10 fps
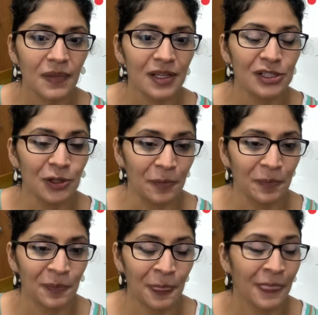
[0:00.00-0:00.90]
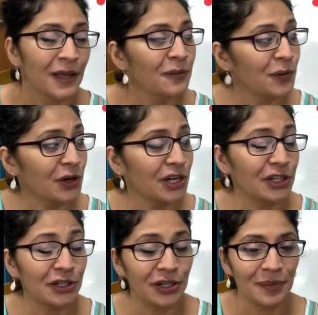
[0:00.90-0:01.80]
So, we're going to
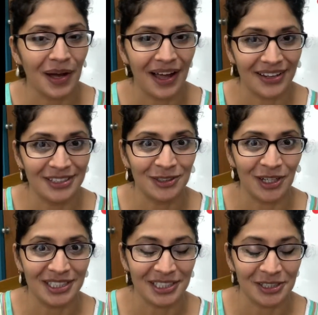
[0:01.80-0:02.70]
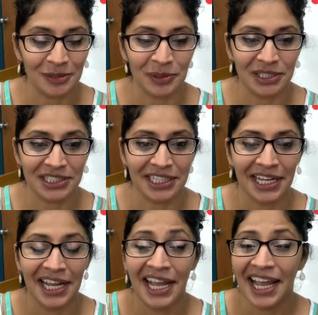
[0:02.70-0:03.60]
learn about how to draw a detailed person.
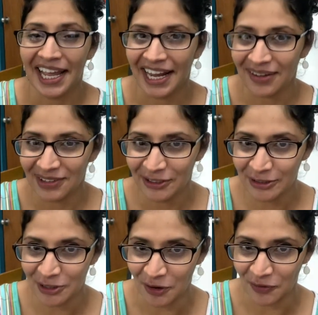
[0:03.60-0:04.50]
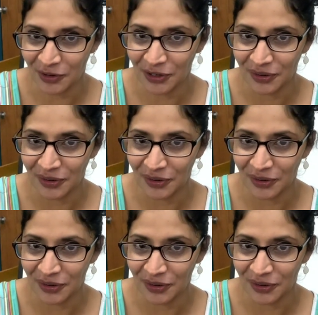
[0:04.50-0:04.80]
And I have a little song for you.